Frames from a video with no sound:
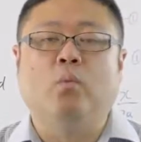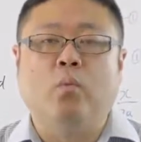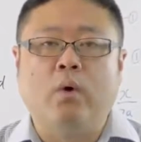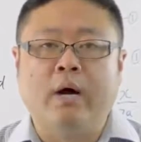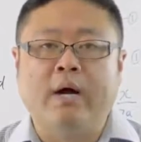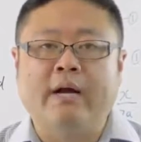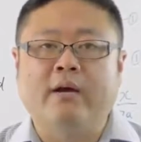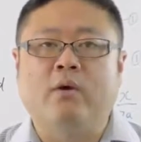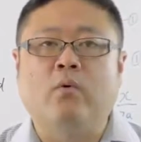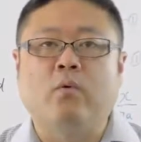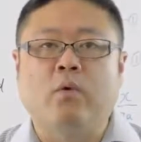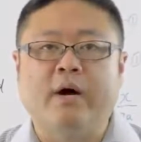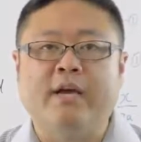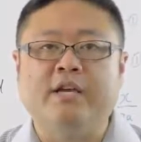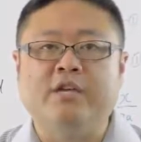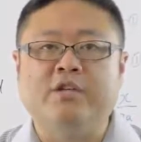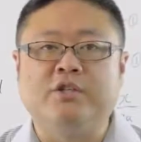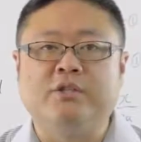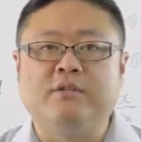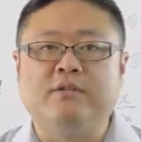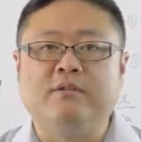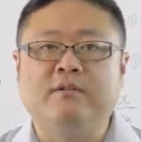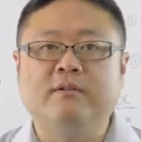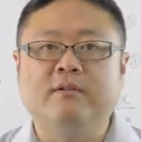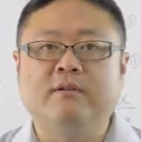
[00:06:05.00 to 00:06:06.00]
one
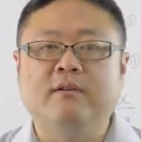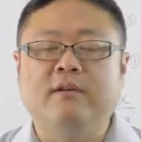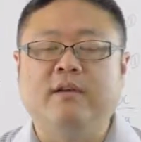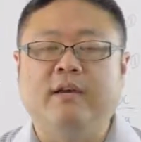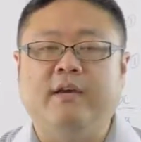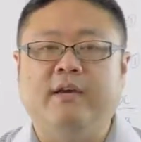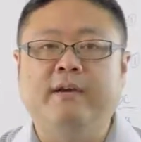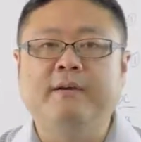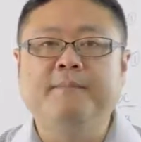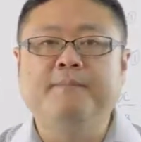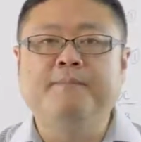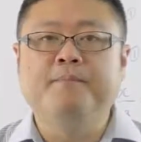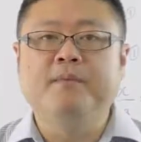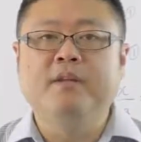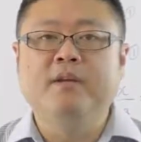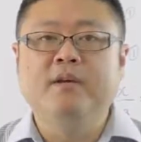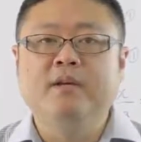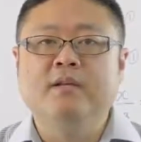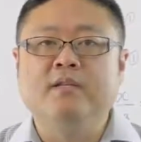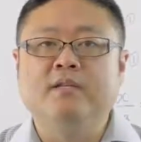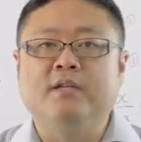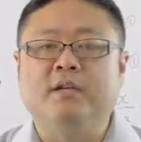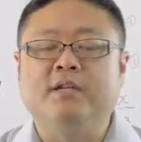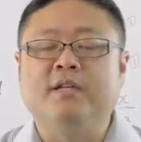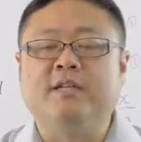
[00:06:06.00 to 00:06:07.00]
equation. Yeah,
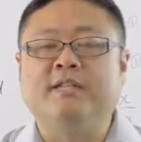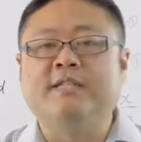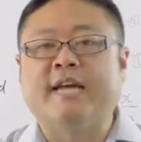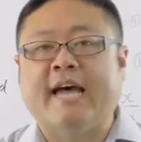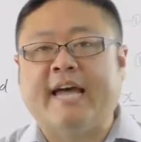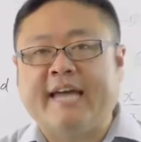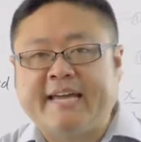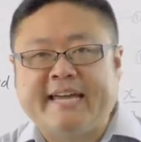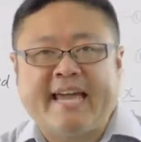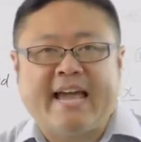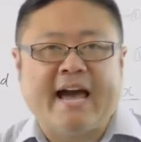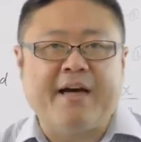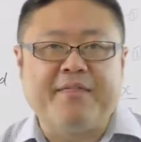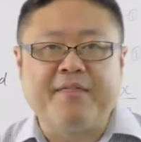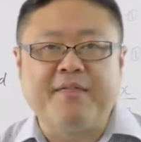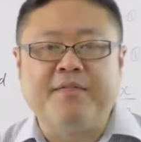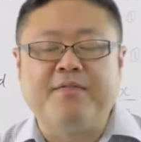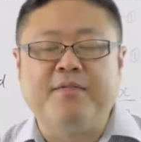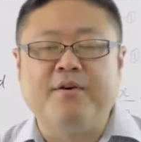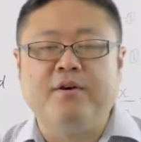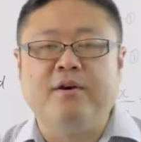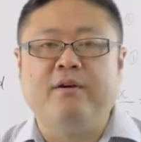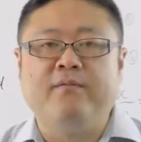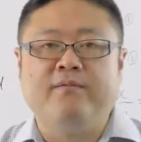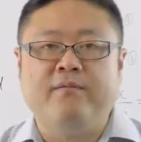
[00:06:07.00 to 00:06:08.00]
so to take out the
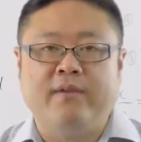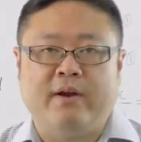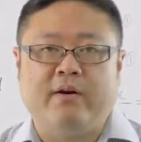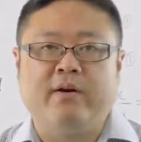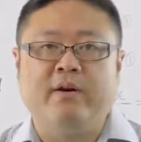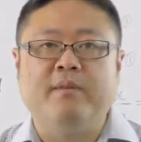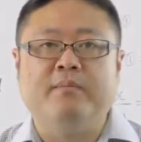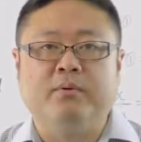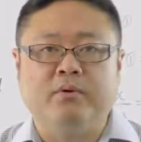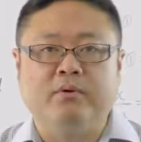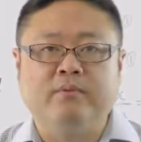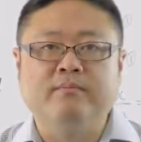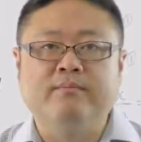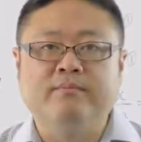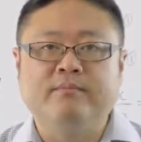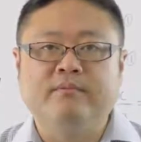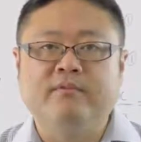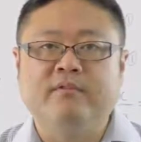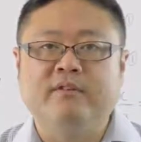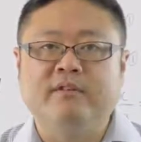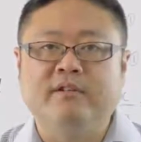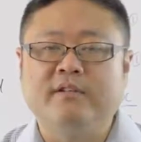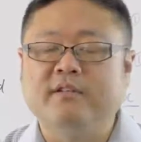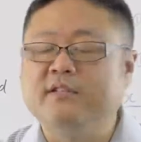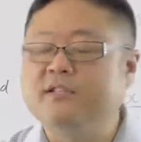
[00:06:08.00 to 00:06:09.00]
third variable,
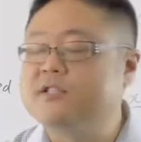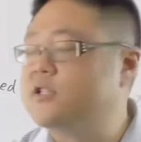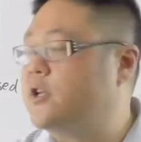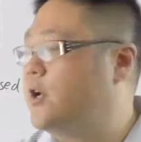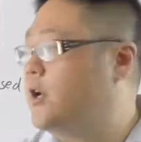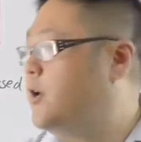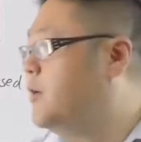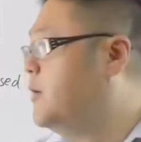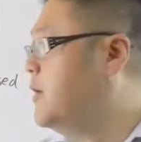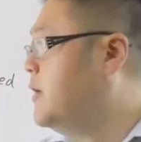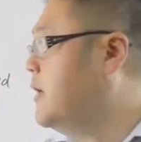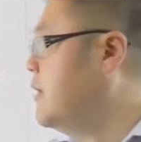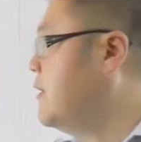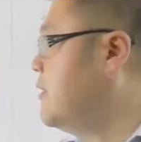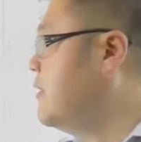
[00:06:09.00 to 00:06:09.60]
right? So